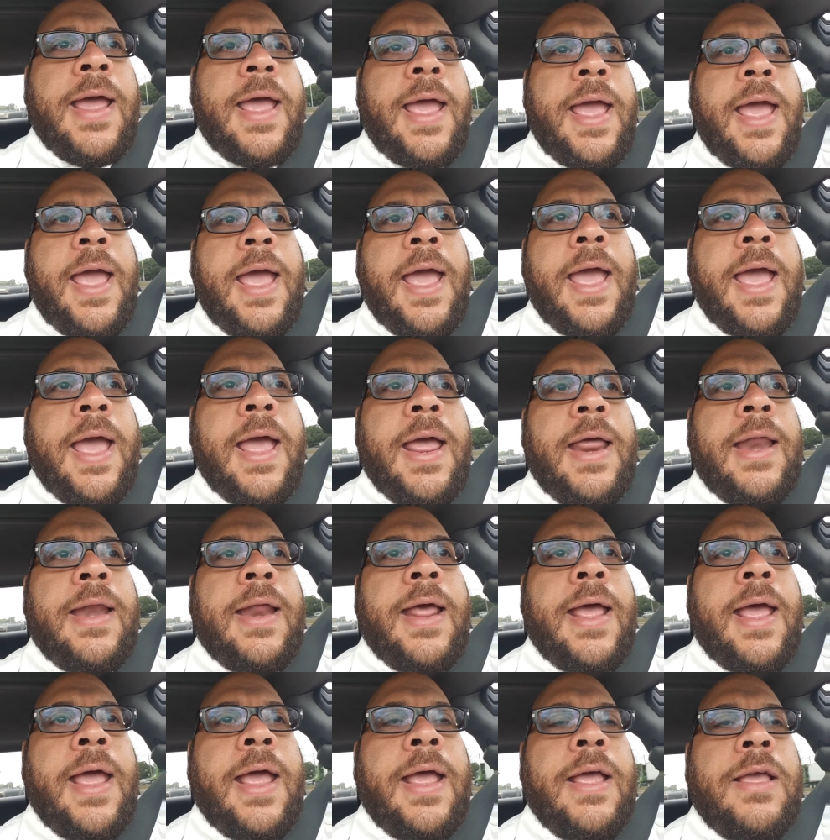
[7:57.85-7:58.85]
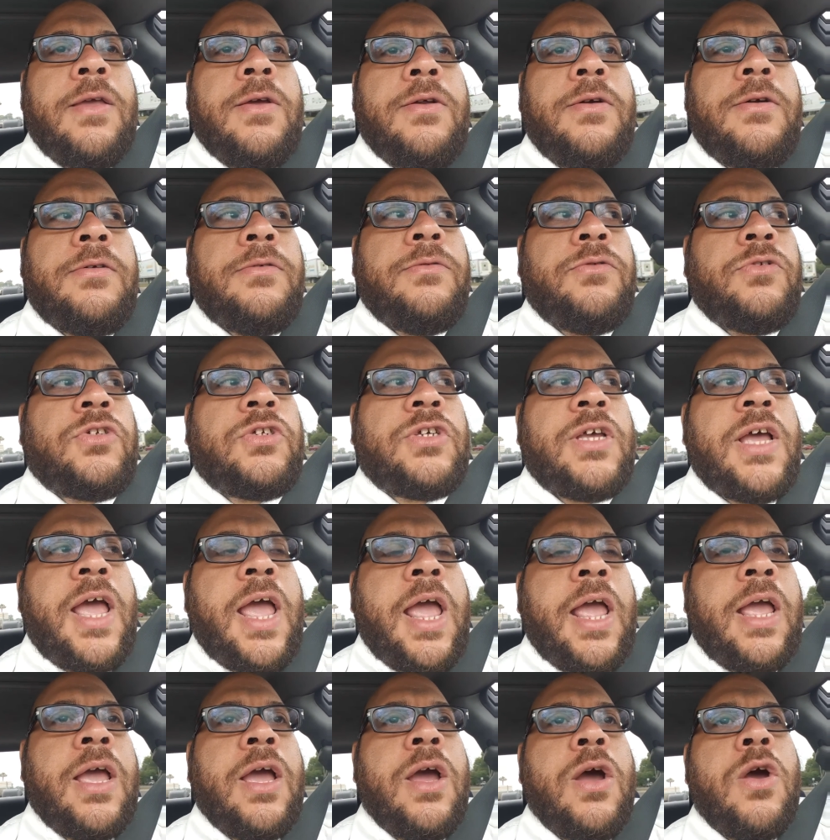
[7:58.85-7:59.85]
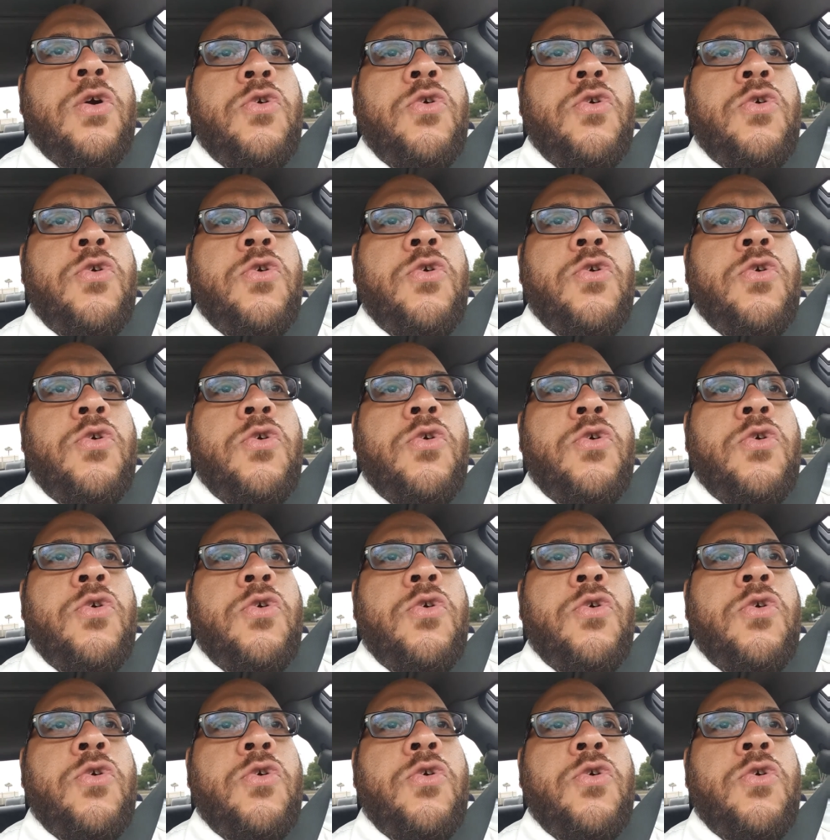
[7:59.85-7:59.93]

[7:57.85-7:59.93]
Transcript: and you know what I'm saying?